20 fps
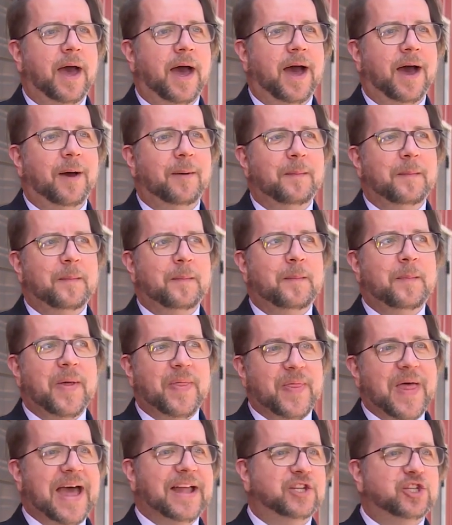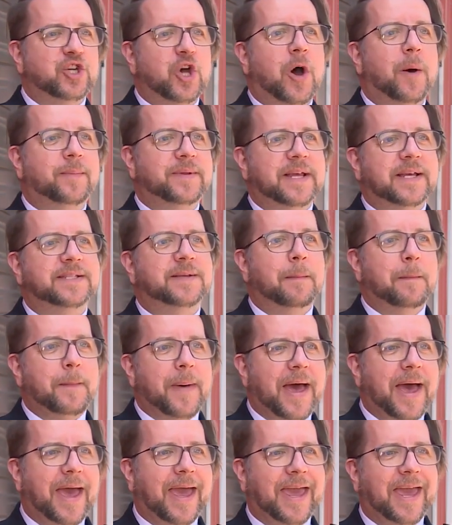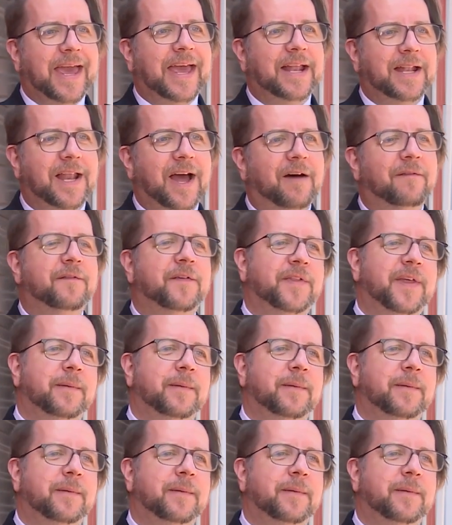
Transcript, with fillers: Um, but that job doesn't pay enough for